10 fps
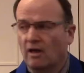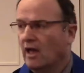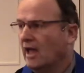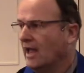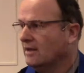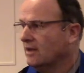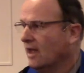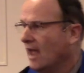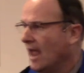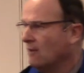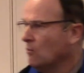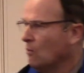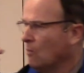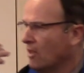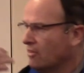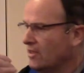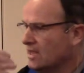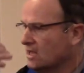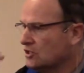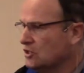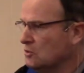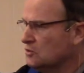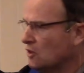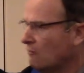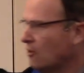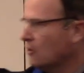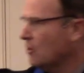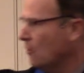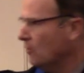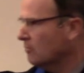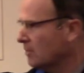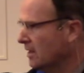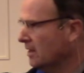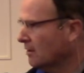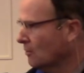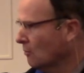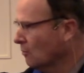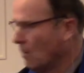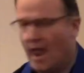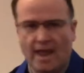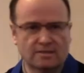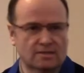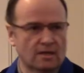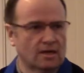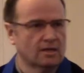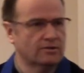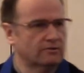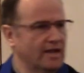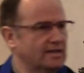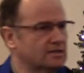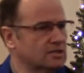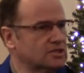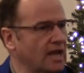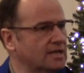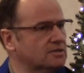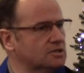And, and with the excuse of her coat being wet, the lady decided to